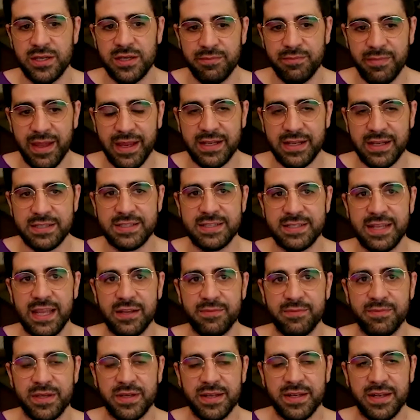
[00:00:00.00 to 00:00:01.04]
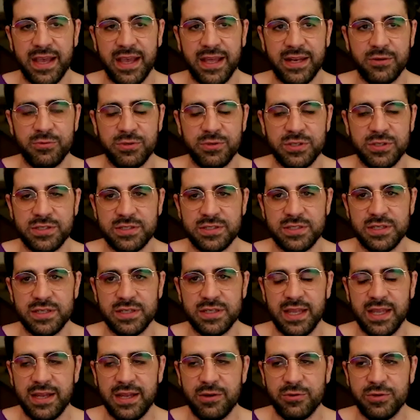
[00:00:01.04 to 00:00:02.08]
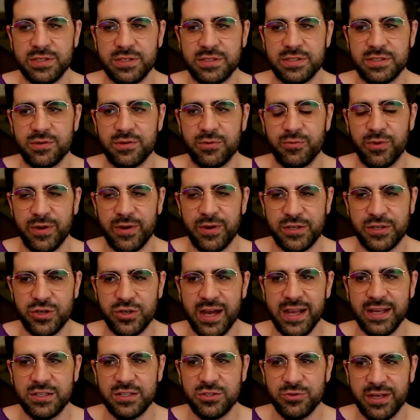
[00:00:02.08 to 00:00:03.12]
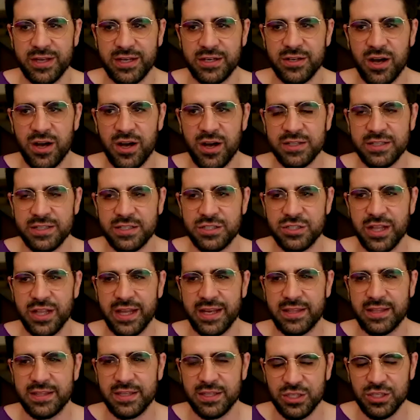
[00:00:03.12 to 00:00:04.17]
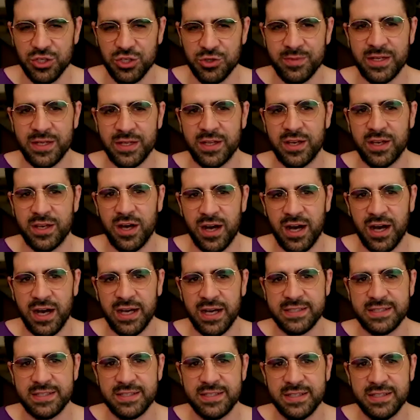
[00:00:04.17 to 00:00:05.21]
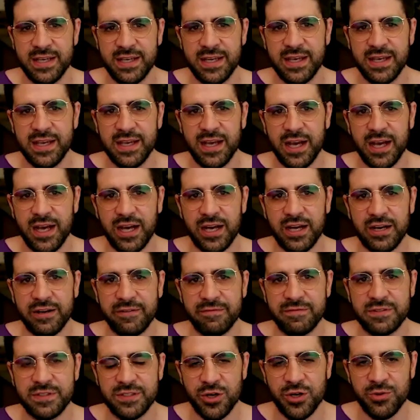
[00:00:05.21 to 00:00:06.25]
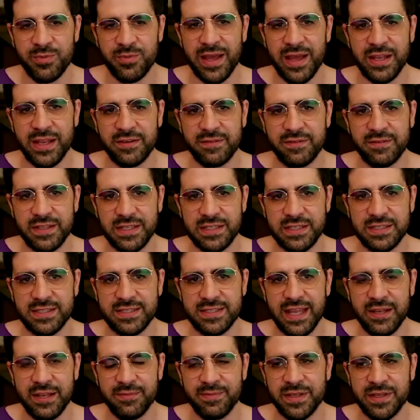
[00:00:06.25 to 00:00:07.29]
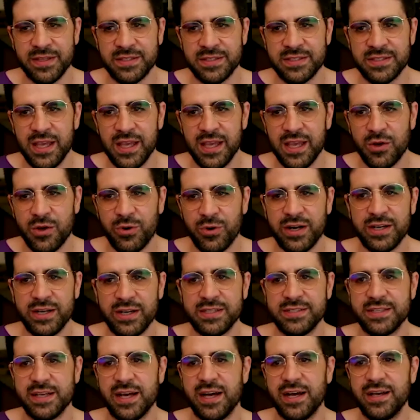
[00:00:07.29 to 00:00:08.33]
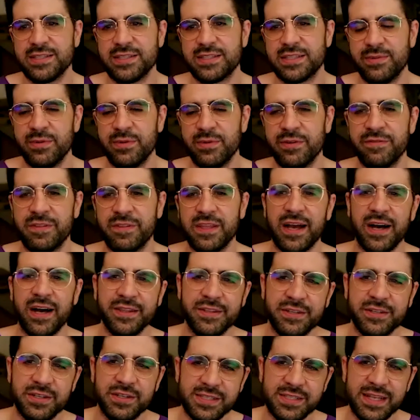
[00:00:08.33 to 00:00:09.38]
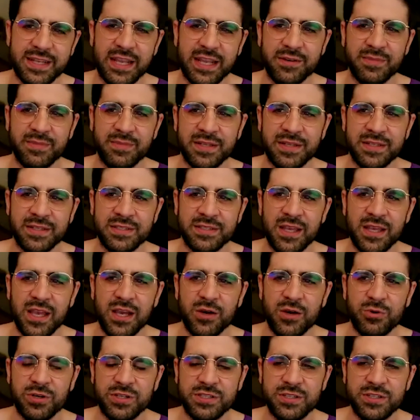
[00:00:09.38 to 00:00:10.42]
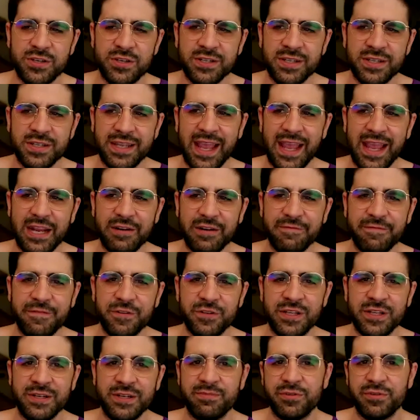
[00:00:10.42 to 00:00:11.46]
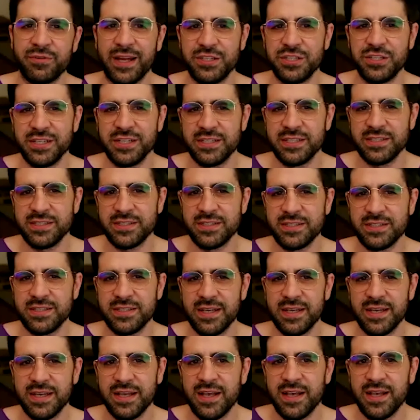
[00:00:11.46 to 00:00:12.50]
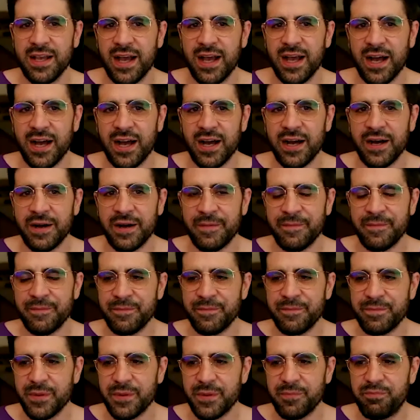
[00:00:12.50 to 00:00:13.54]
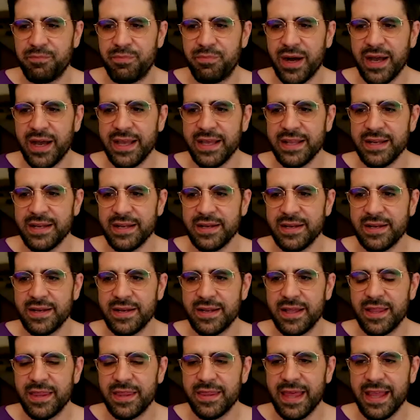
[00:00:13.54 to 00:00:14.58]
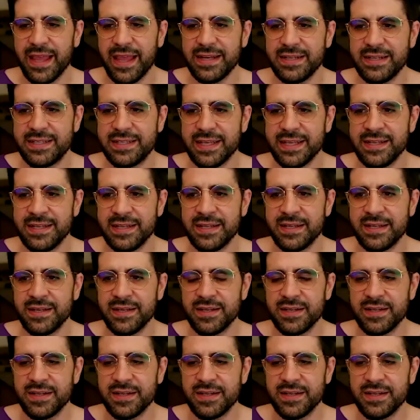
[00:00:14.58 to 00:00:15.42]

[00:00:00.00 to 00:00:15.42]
make a statement. And it was it was trying to acknowledge like the human cost of so many of these statements. Whereas some of the other statements were certainly hateful and prejudiced, um, but they didn't